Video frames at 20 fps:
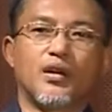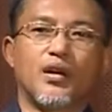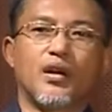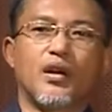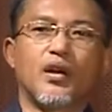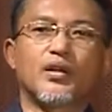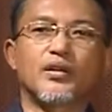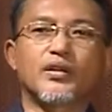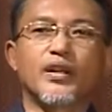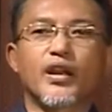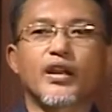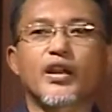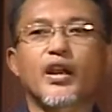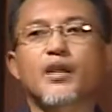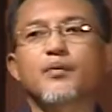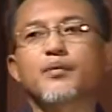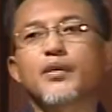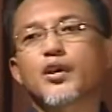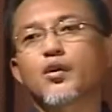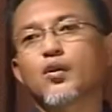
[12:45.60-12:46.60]
They can
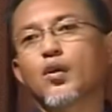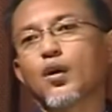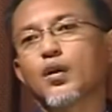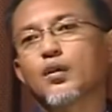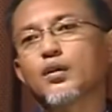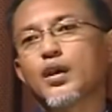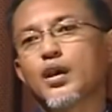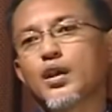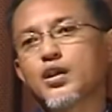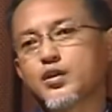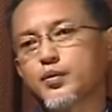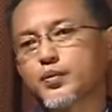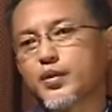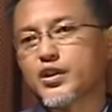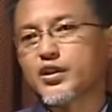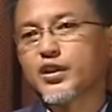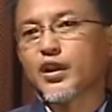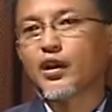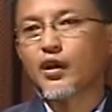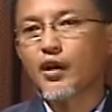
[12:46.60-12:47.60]
be called
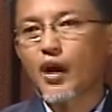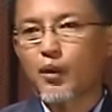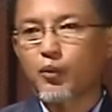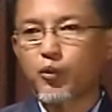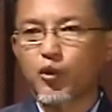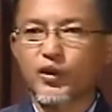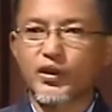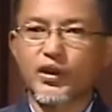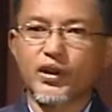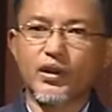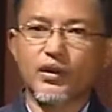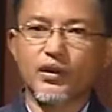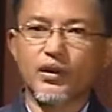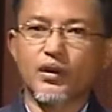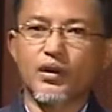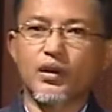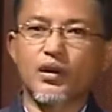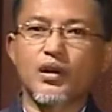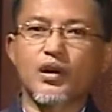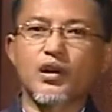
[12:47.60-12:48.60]
special rapporteur,
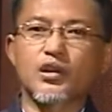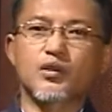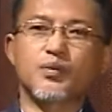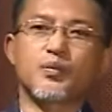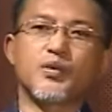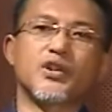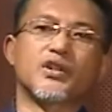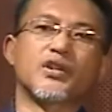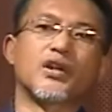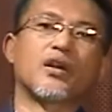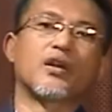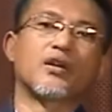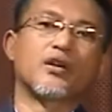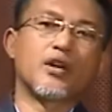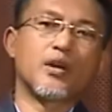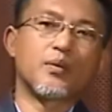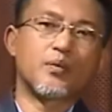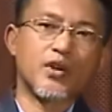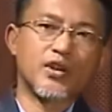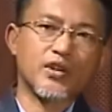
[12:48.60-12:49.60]
special
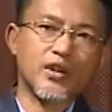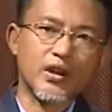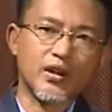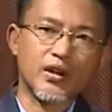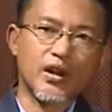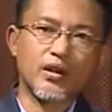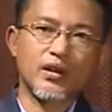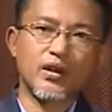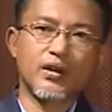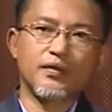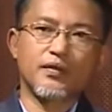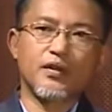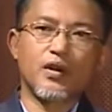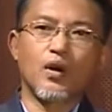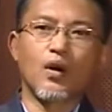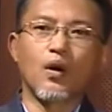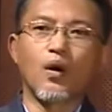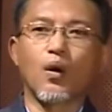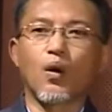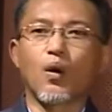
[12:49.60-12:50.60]
representative,
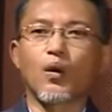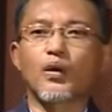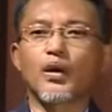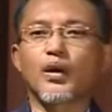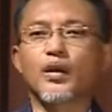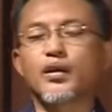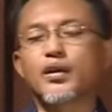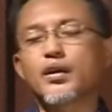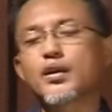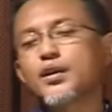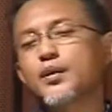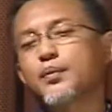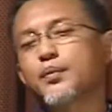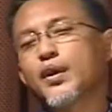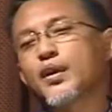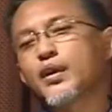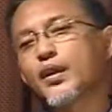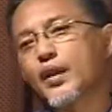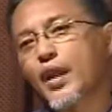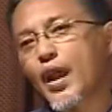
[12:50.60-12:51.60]
or
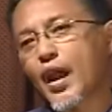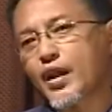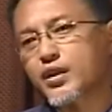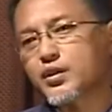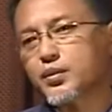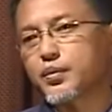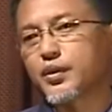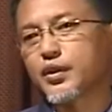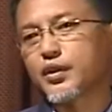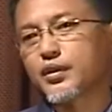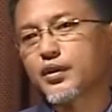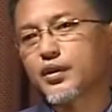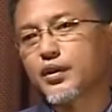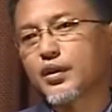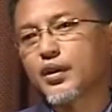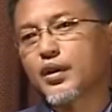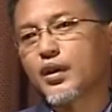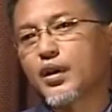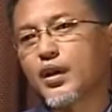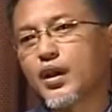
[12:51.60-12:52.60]
independent expert,
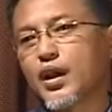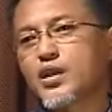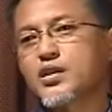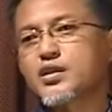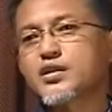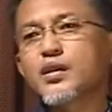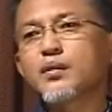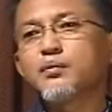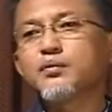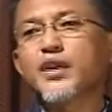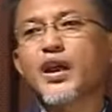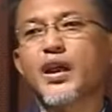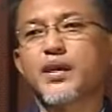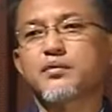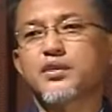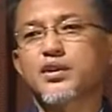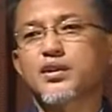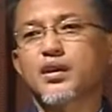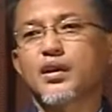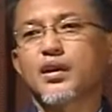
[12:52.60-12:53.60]
and
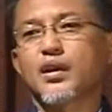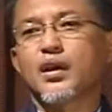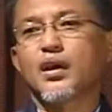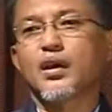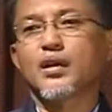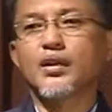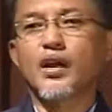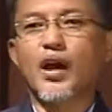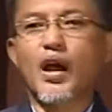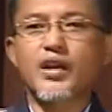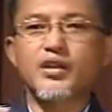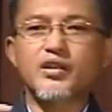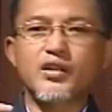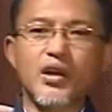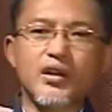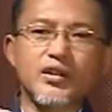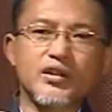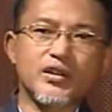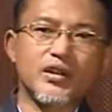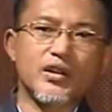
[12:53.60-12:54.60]
sometimes the
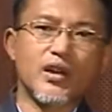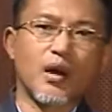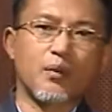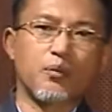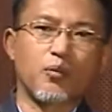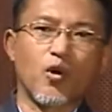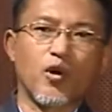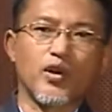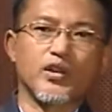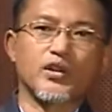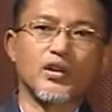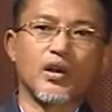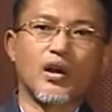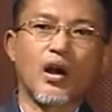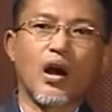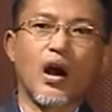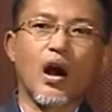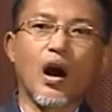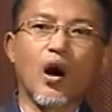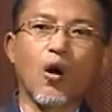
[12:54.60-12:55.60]
HRC appoints
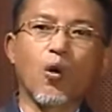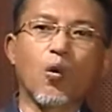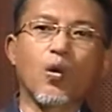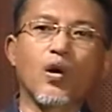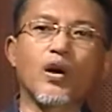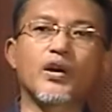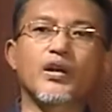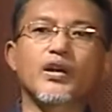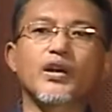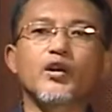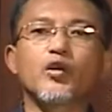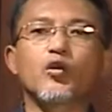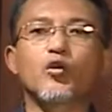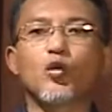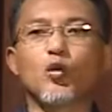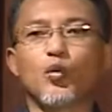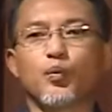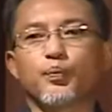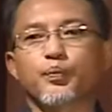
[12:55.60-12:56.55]
a working group.